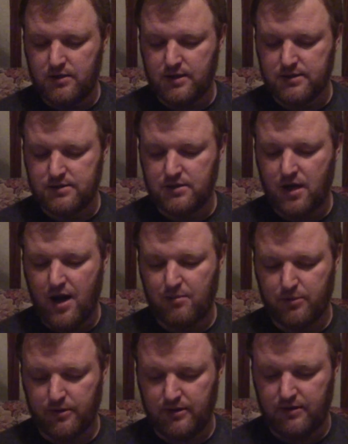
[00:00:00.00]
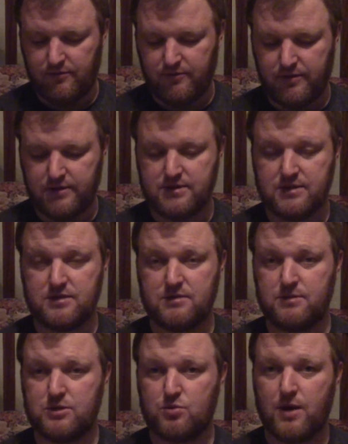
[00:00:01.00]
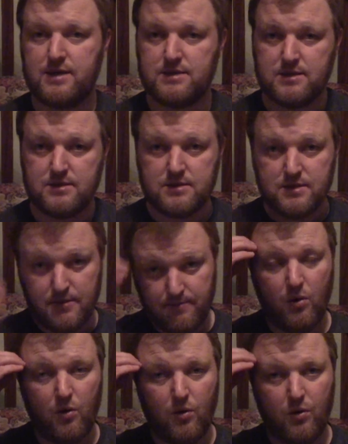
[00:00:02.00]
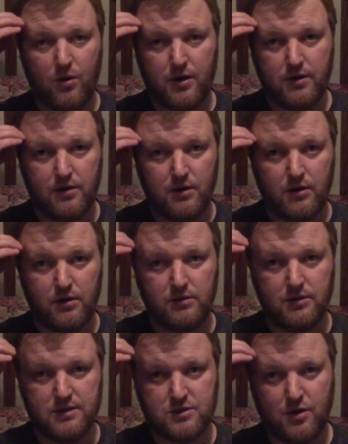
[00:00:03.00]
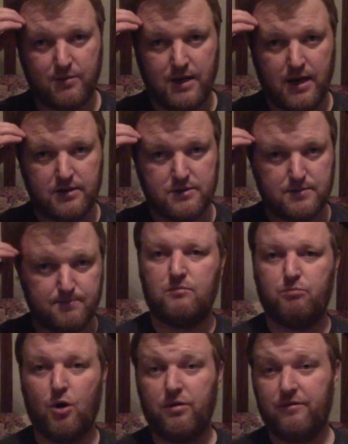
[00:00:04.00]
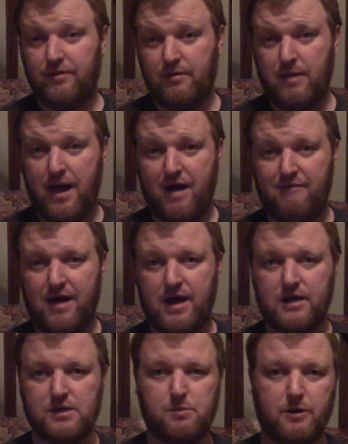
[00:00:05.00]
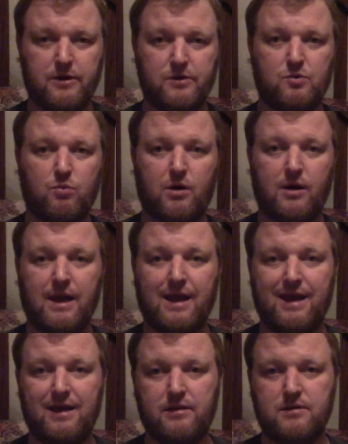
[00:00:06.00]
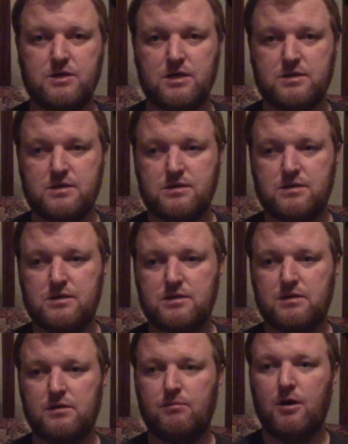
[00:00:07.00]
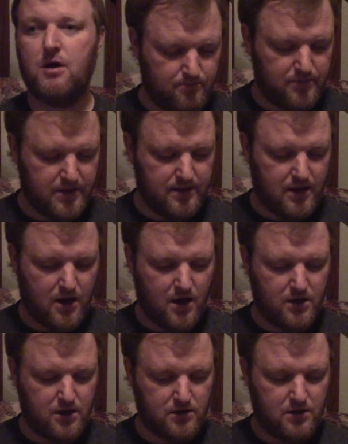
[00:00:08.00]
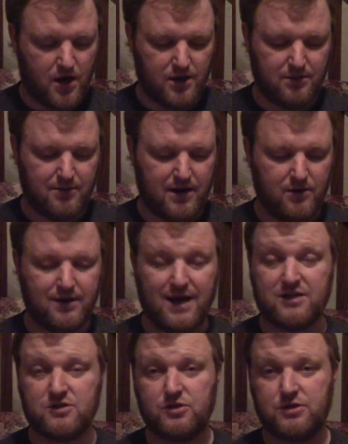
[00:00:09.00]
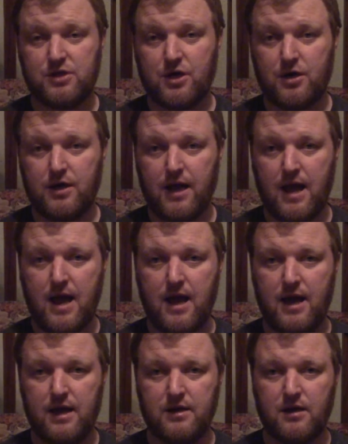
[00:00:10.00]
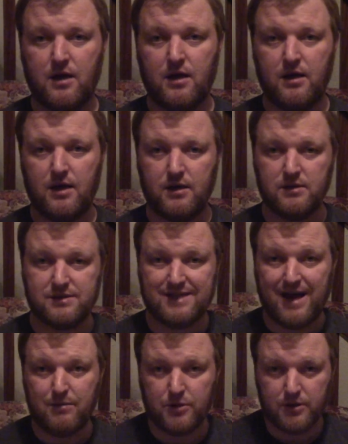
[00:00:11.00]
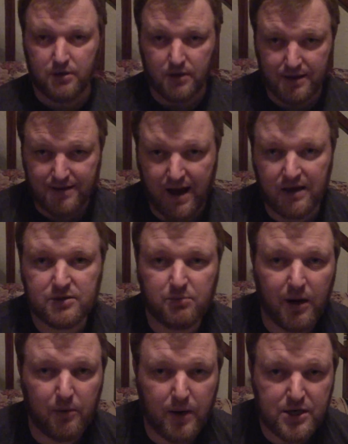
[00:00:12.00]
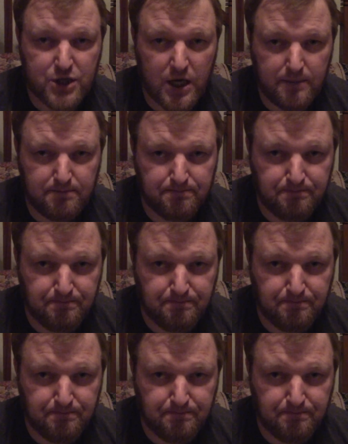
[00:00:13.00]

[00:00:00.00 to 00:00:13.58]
does not believe the system is racist or discriminates. Both of them have had experience working in the justice system. And then they talked about national security and cyber attacks by Russia